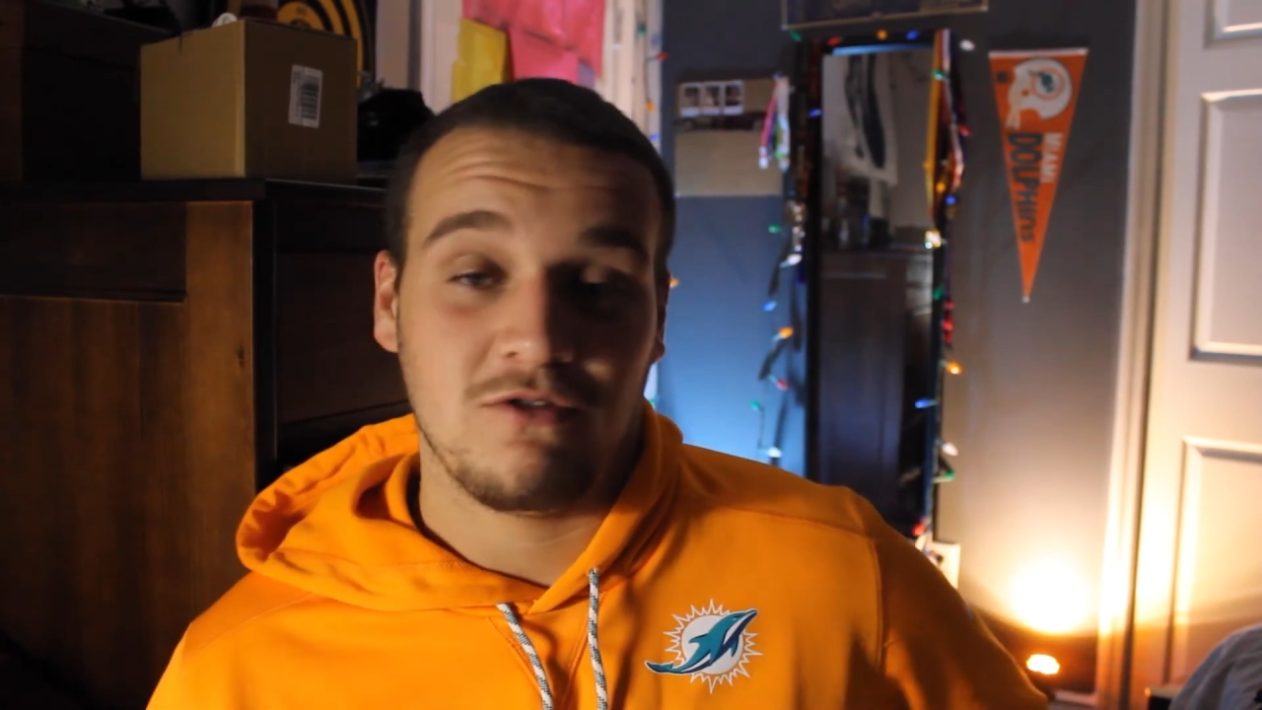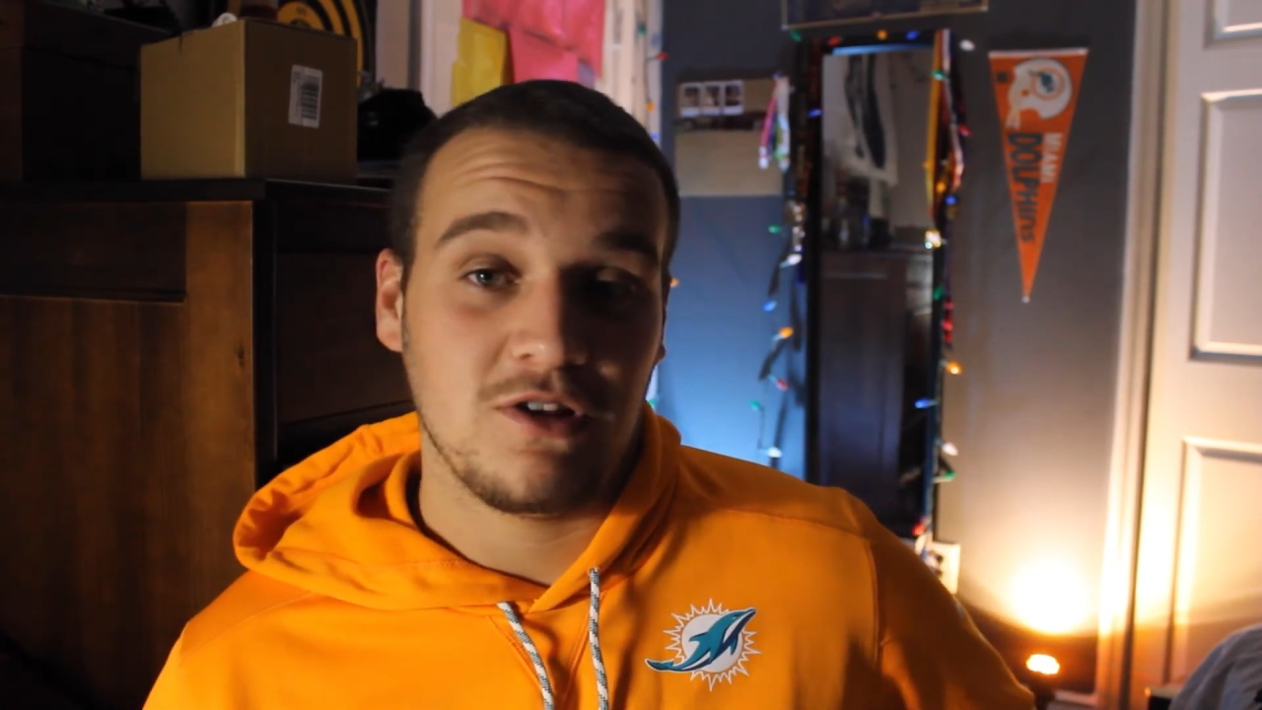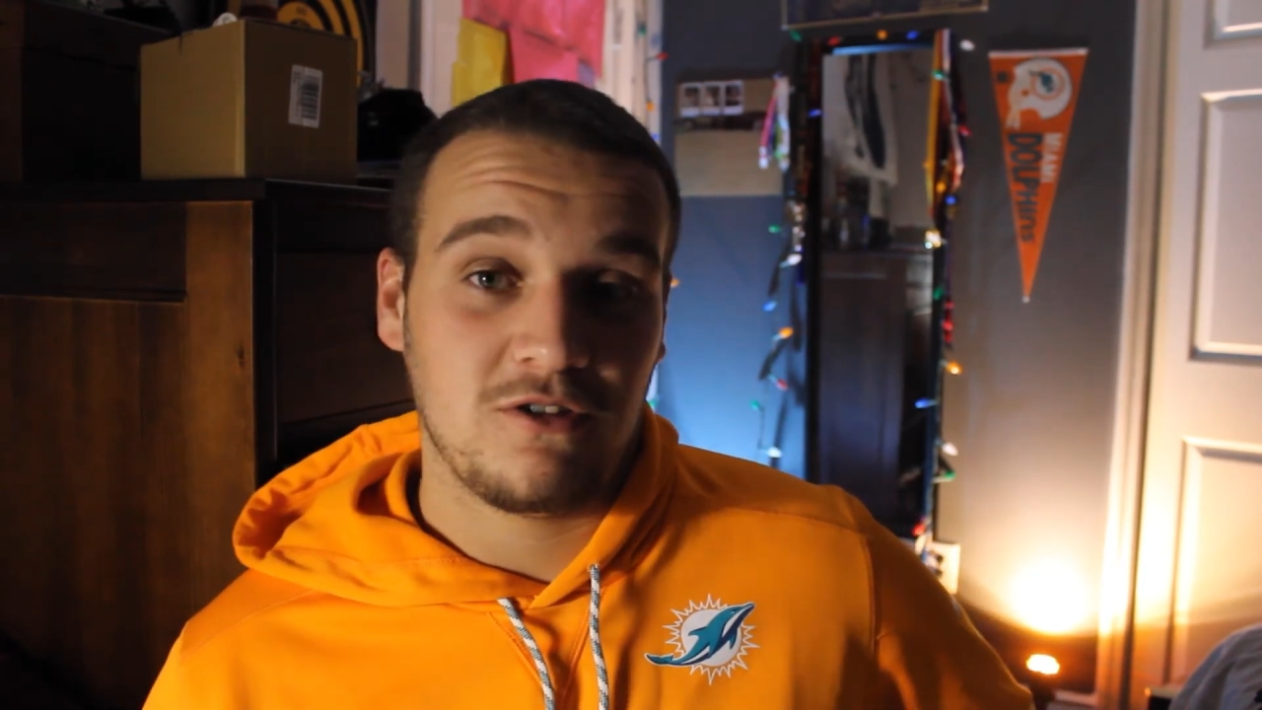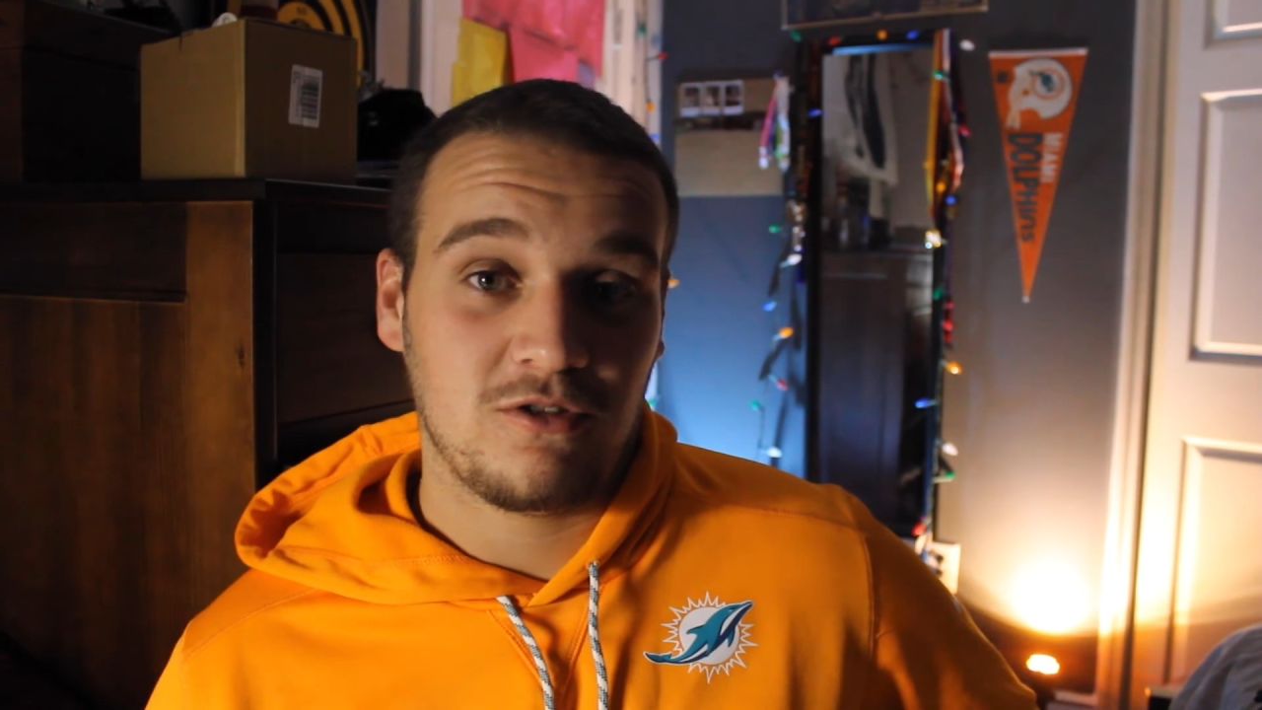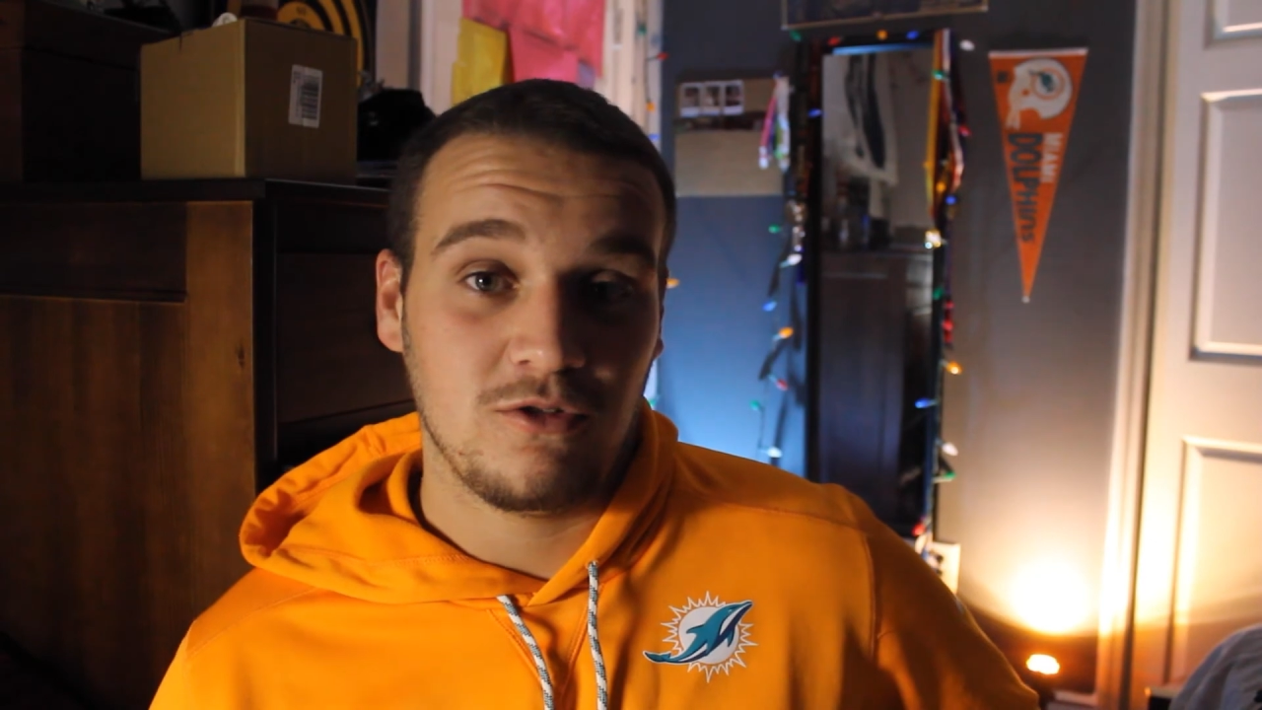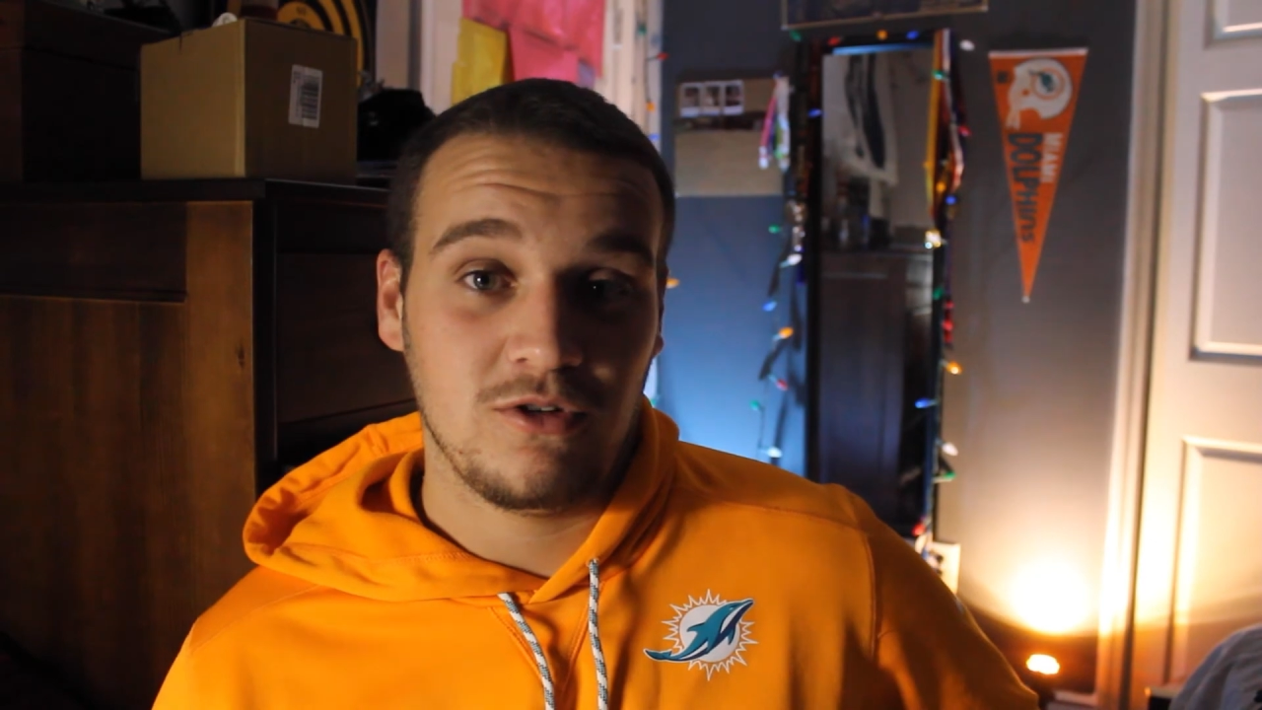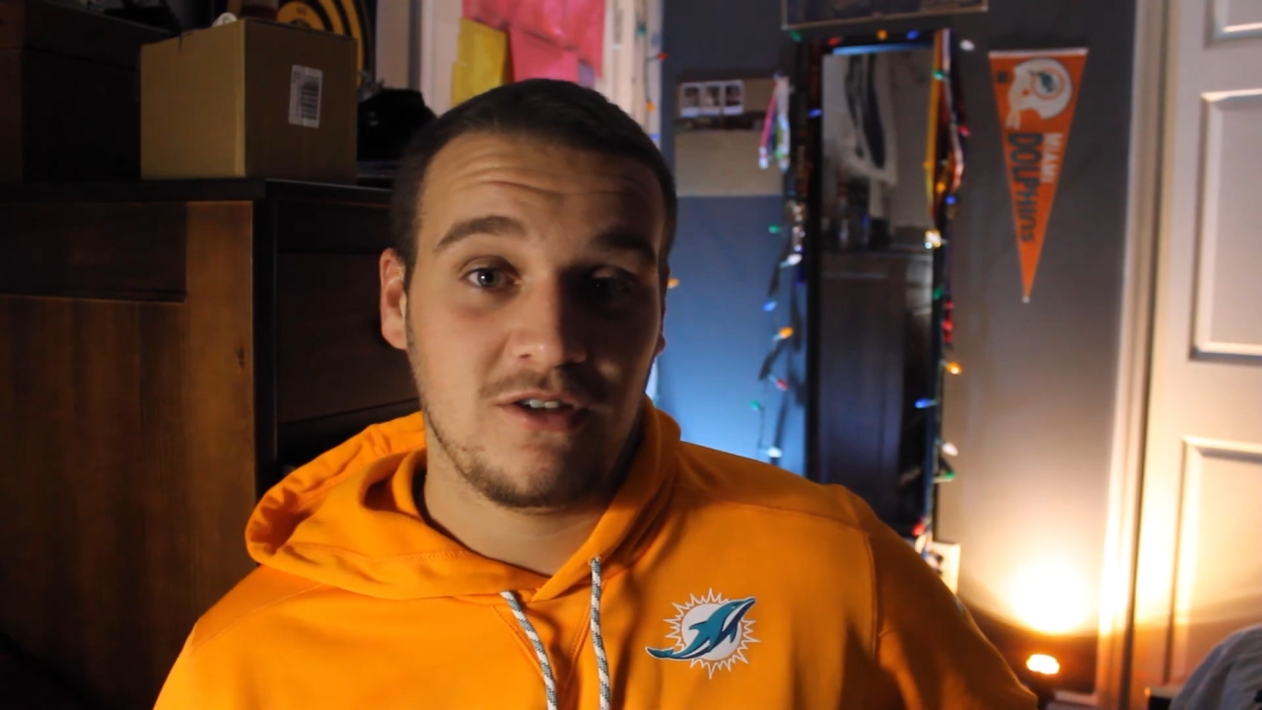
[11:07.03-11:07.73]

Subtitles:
really screwed